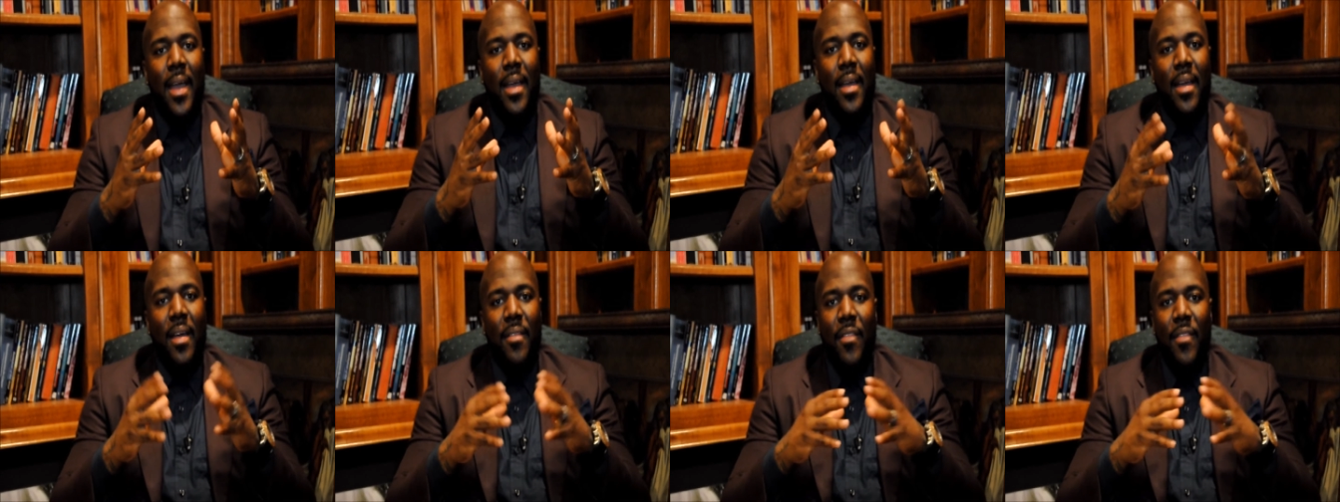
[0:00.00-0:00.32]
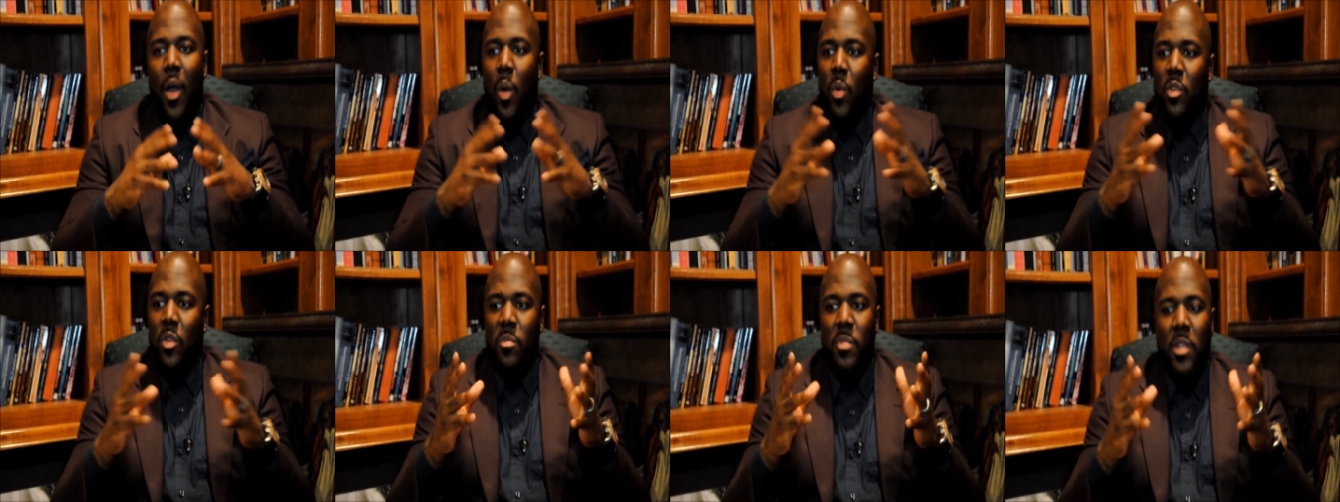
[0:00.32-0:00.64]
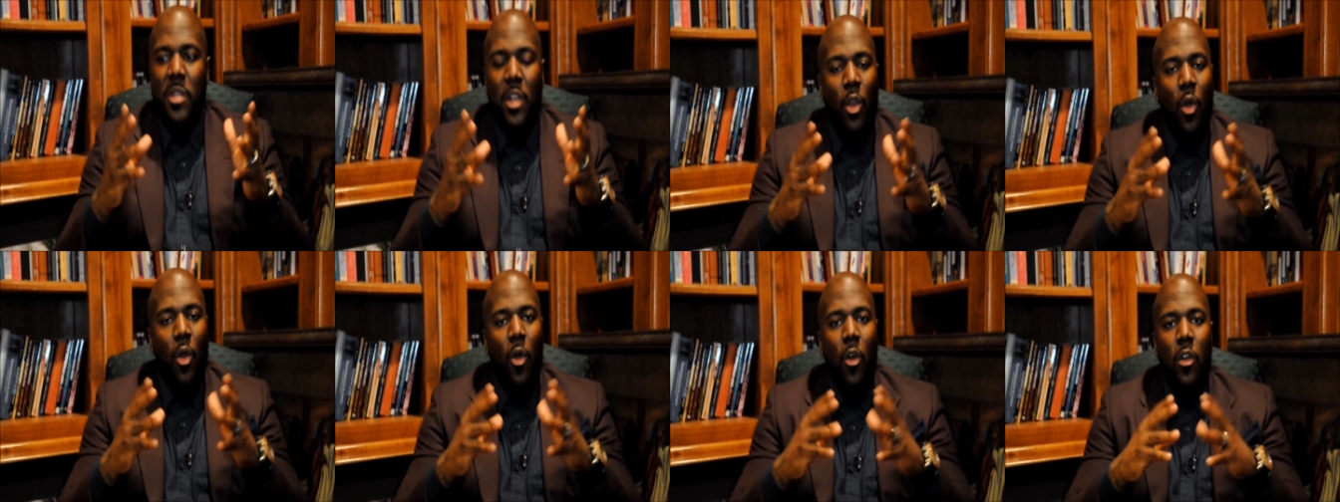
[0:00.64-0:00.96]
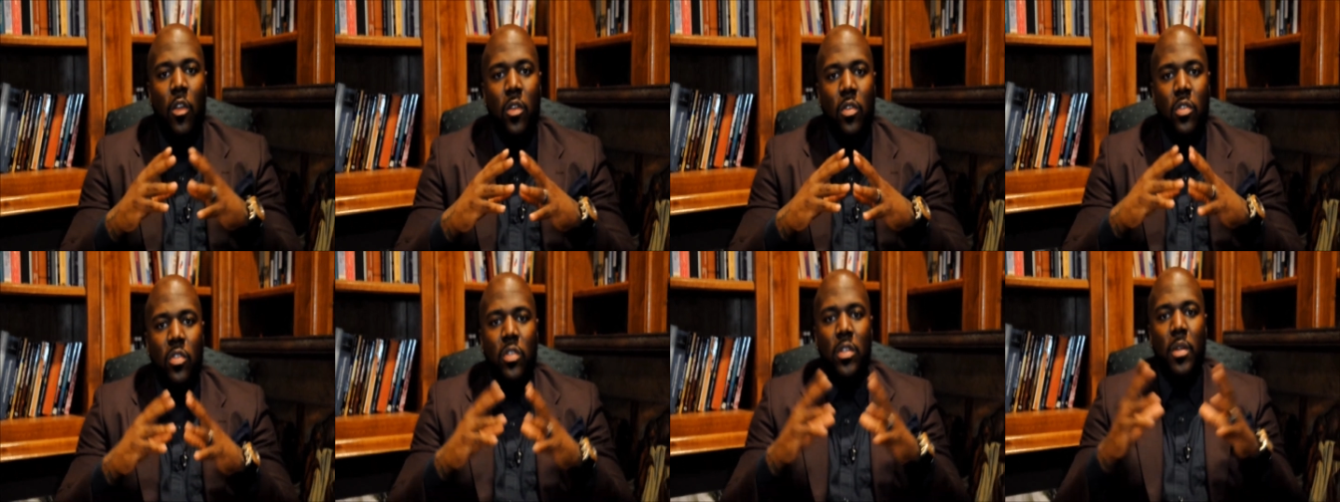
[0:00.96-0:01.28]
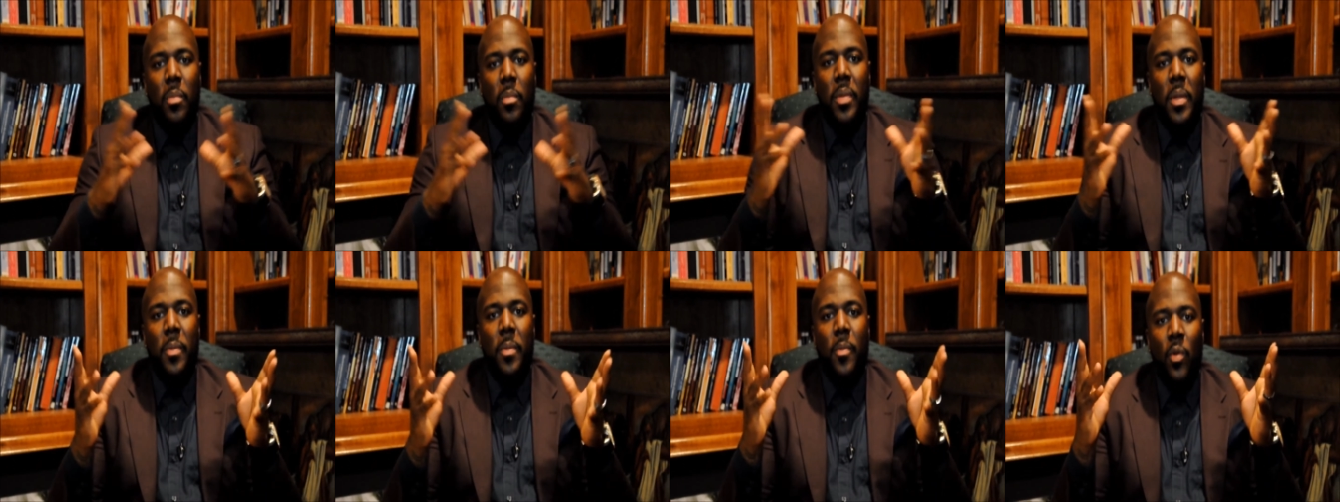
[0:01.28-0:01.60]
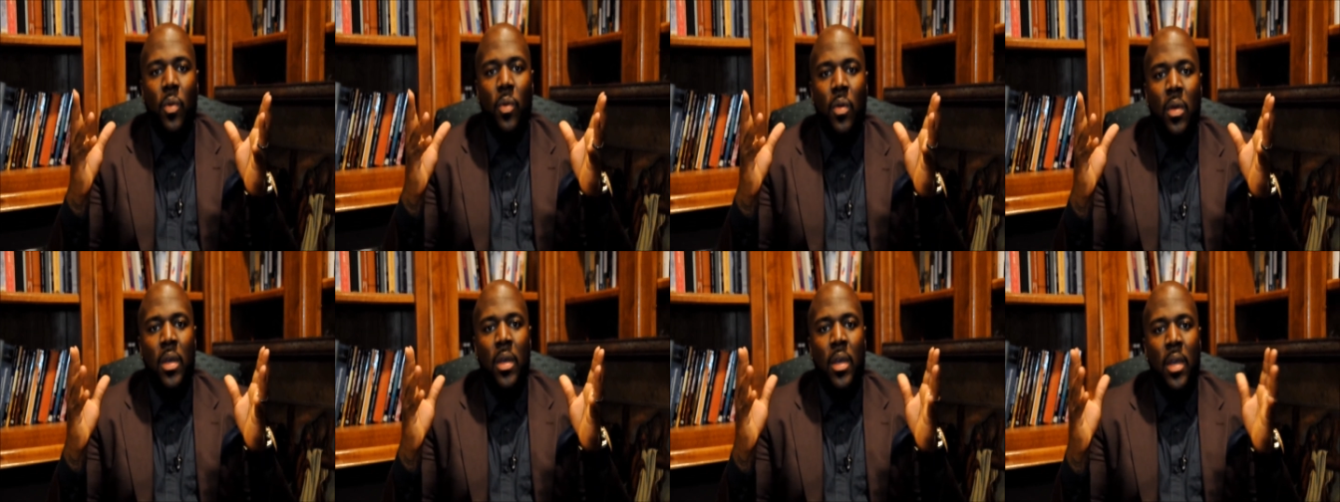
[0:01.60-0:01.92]
I've always been loyal to the
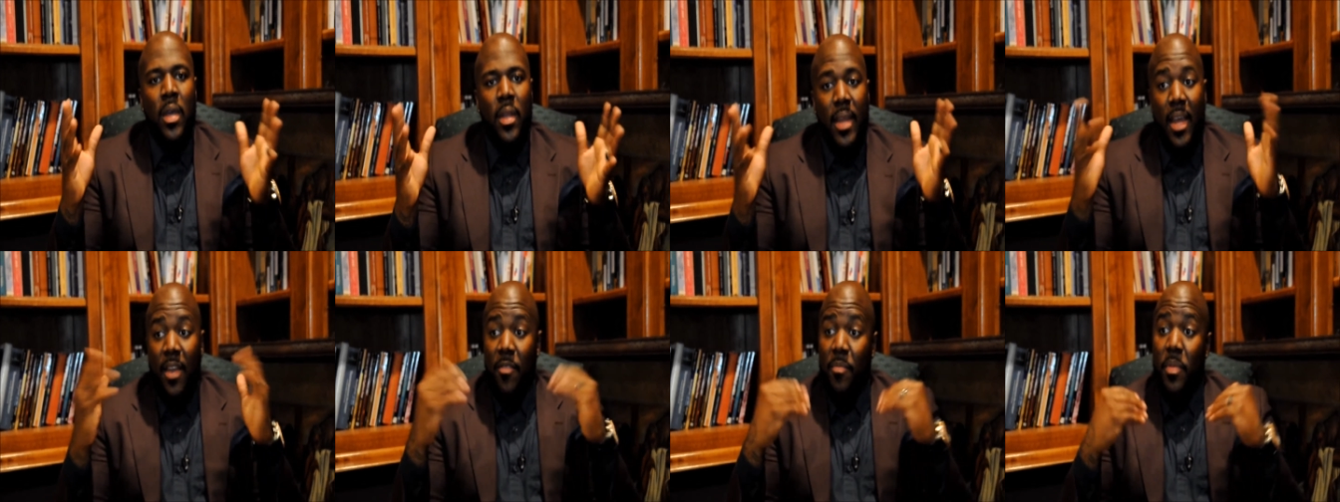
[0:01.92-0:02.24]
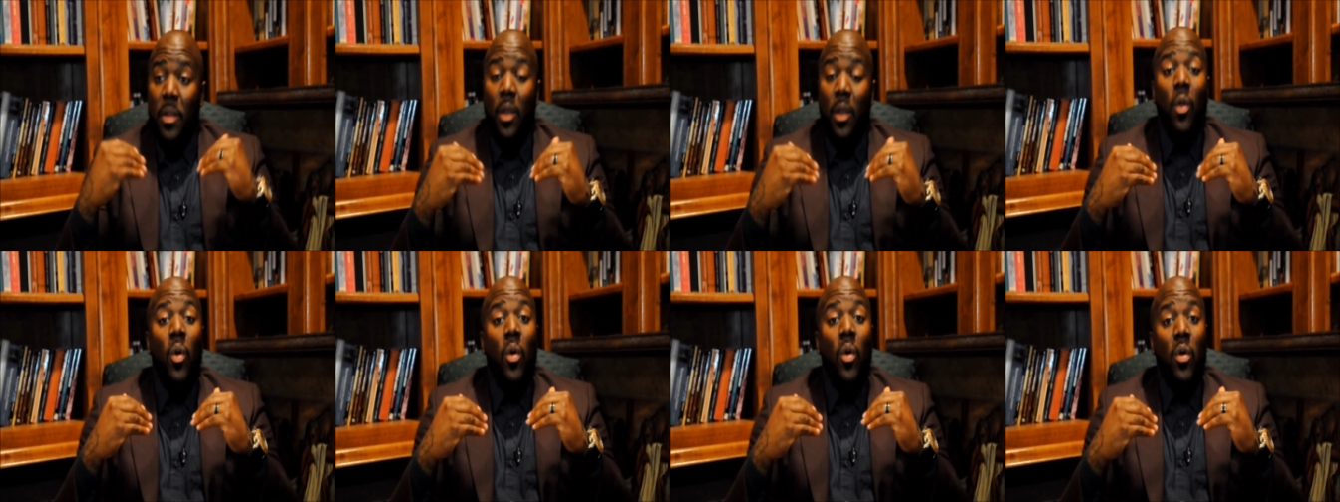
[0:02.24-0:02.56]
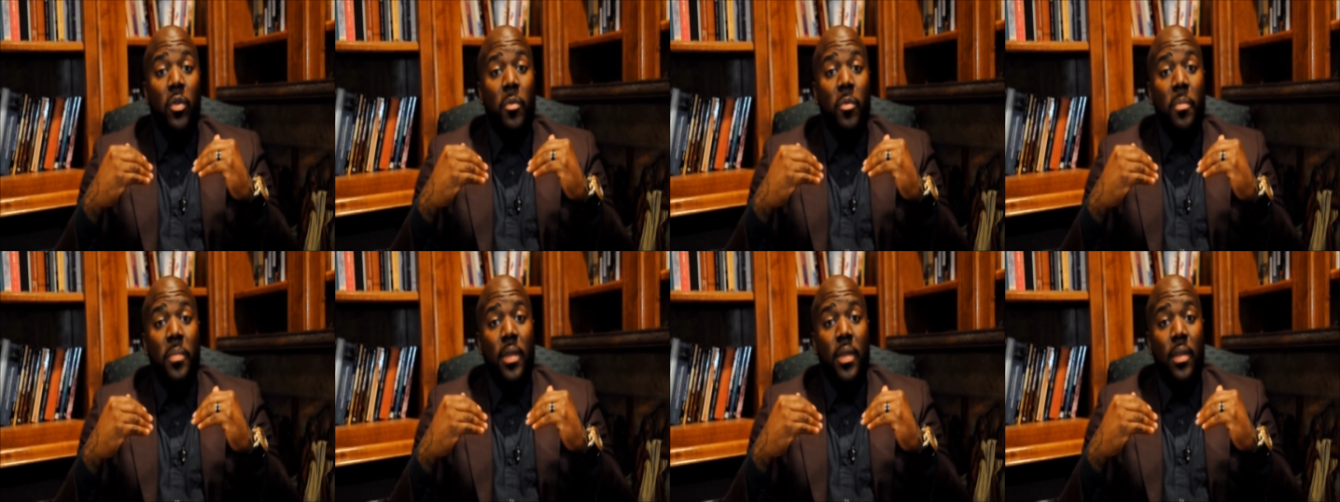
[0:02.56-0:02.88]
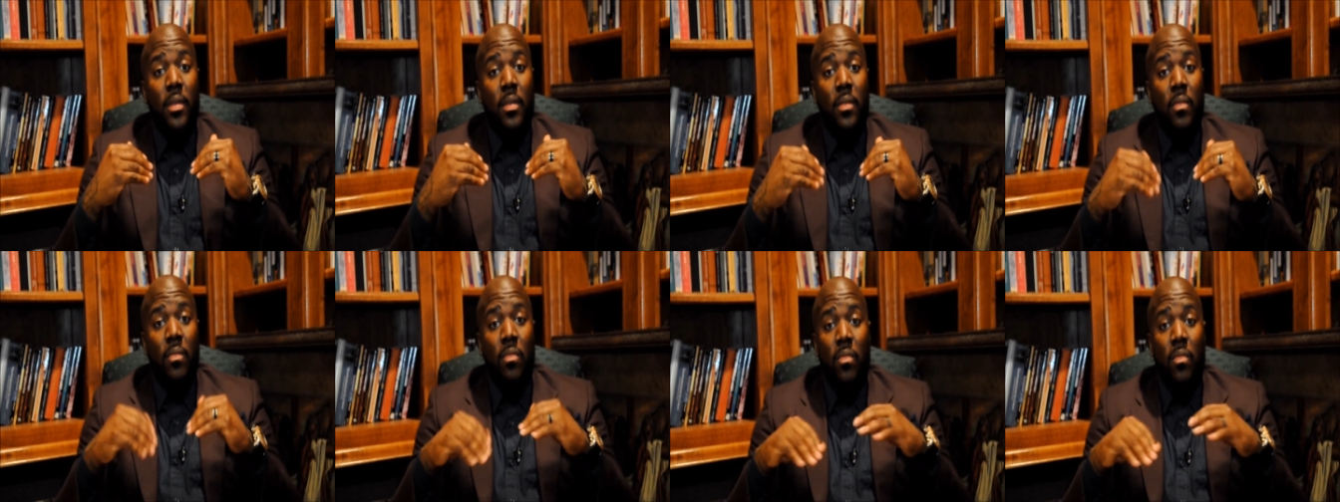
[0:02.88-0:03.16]
people that have been loyal to me,